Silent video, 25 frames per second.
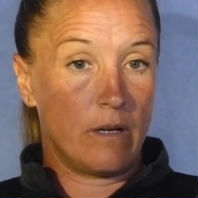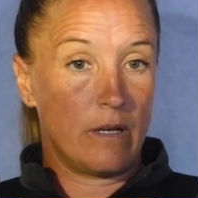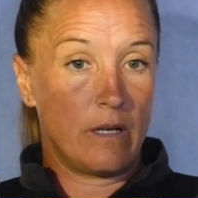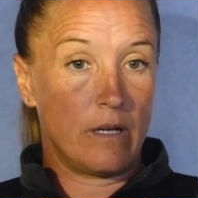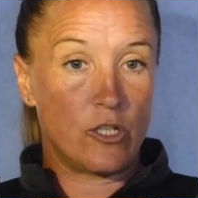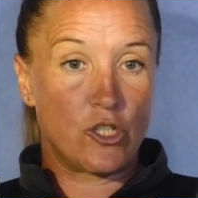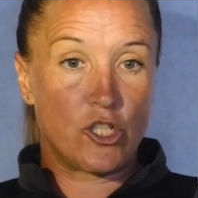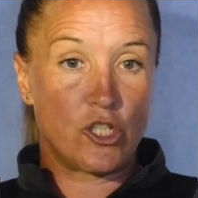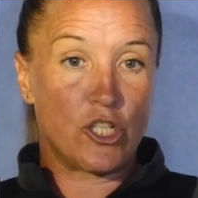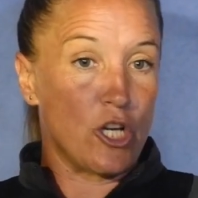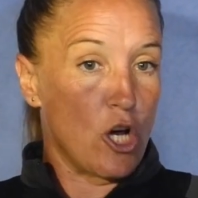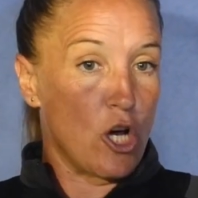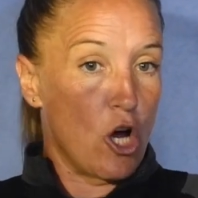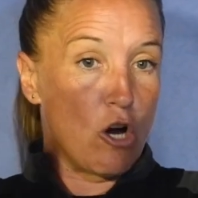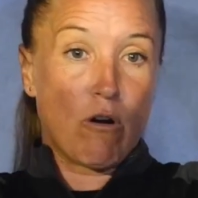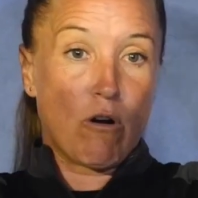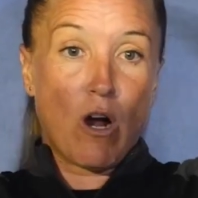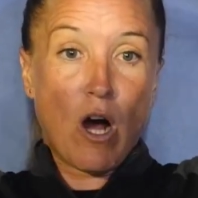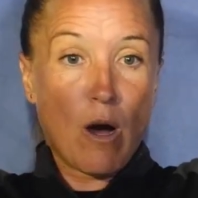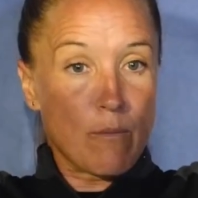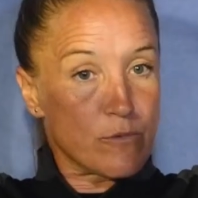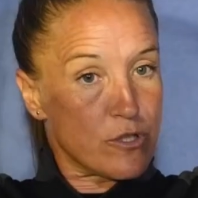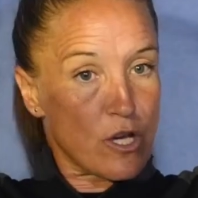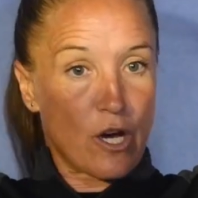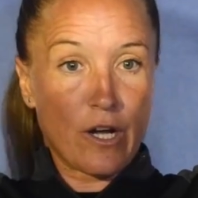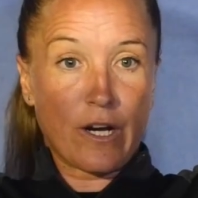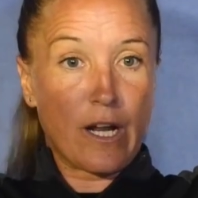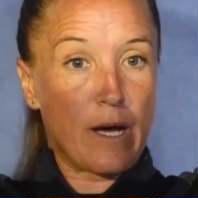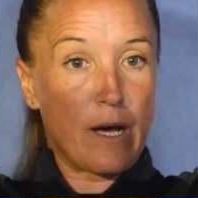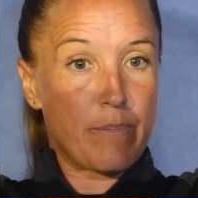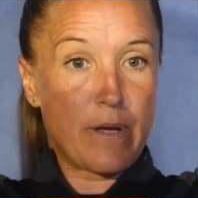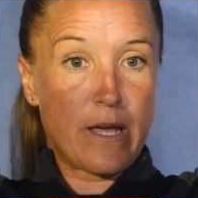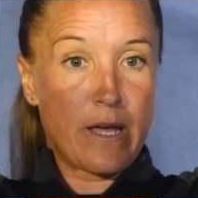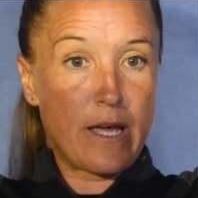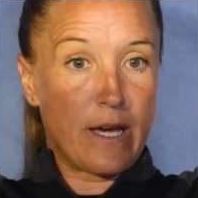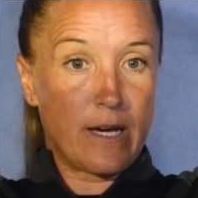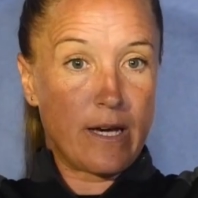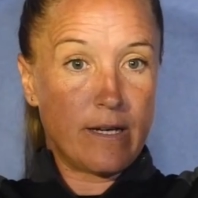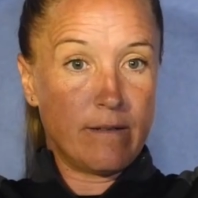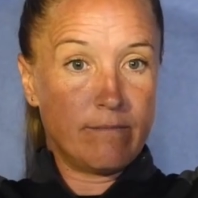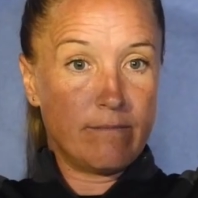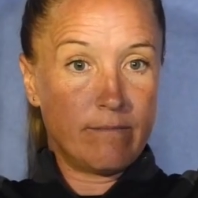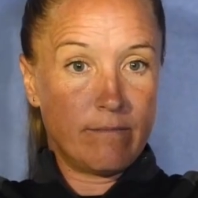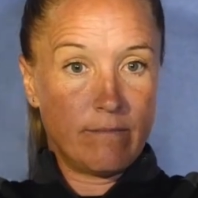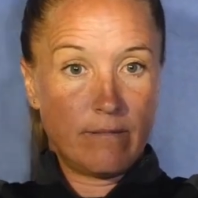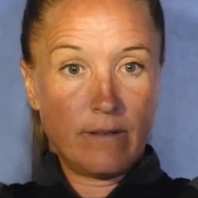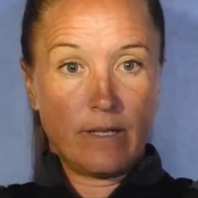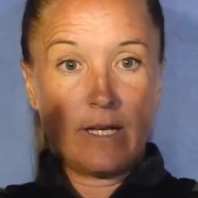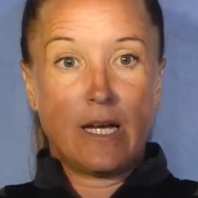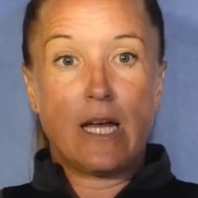she, her arms aren't up here.
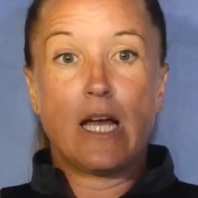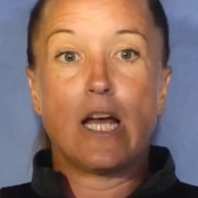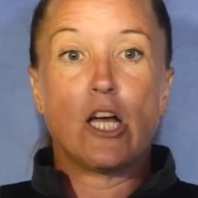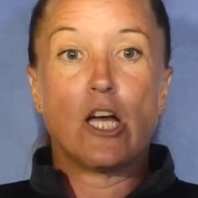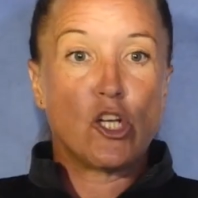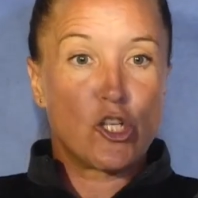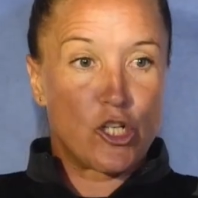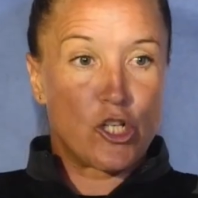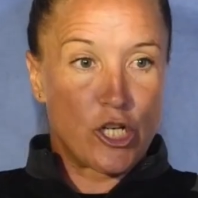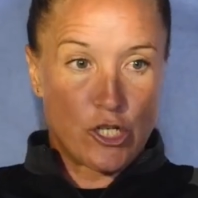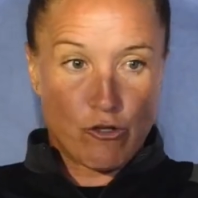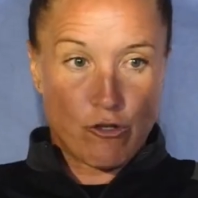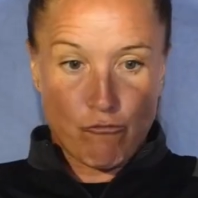She's